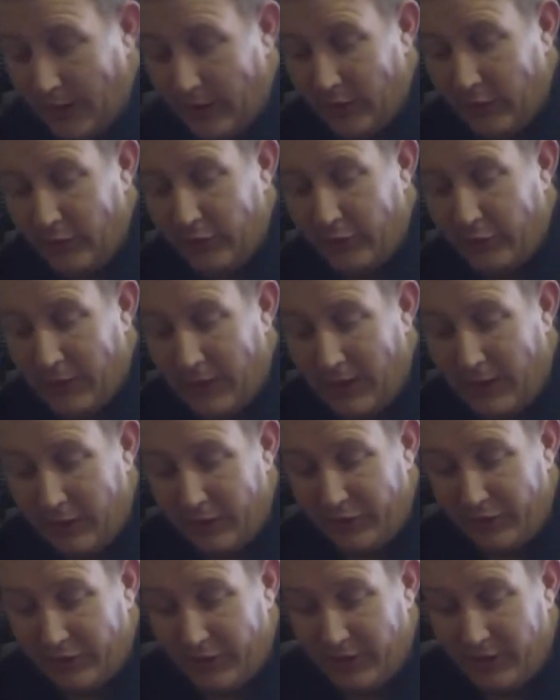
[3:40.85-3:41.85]
these
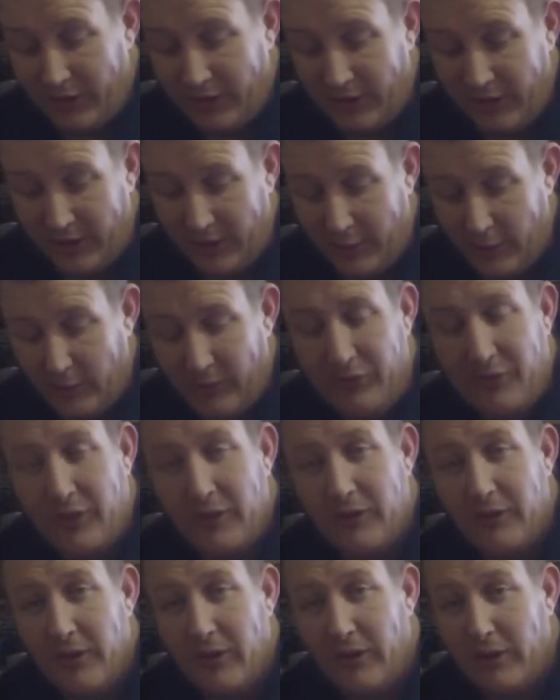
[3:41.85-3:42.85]
rails and they will fit
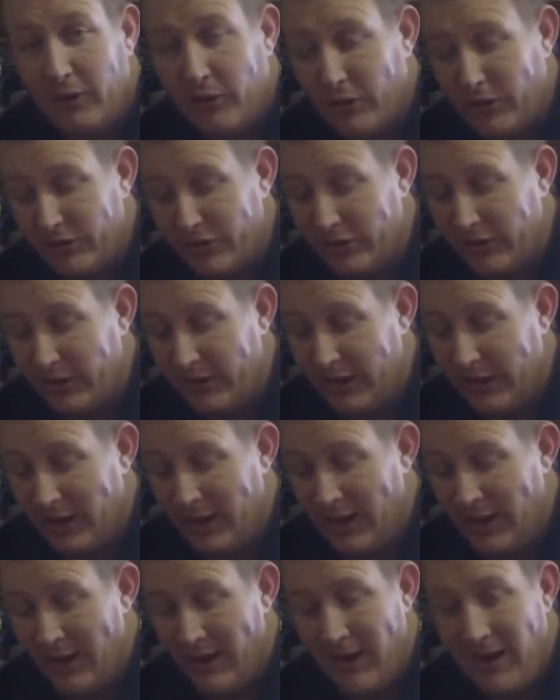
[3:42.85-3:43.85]
very nicely.
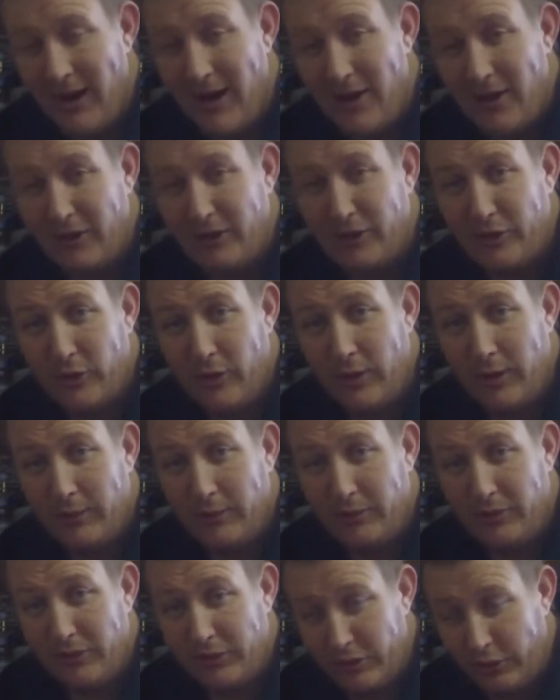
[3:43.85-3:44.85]
Other
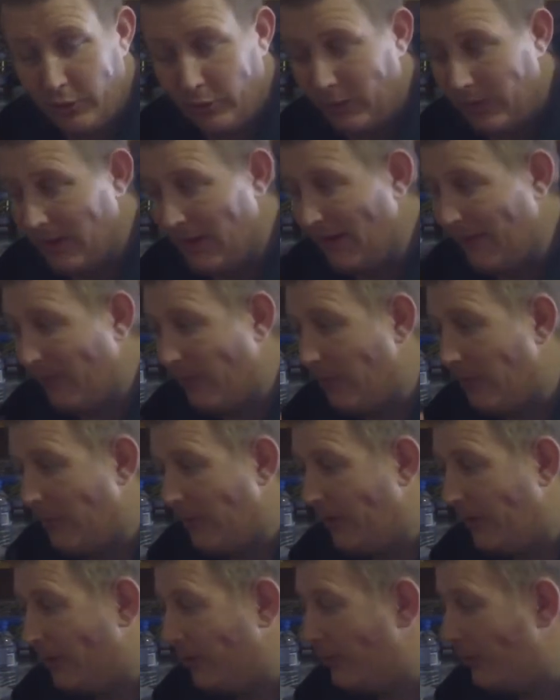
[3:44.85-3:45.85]
times you will have to
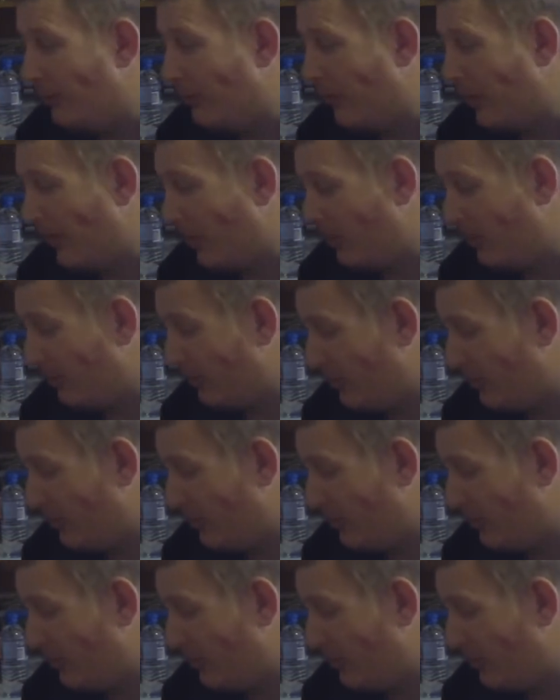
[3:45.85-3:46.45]
bed these rails,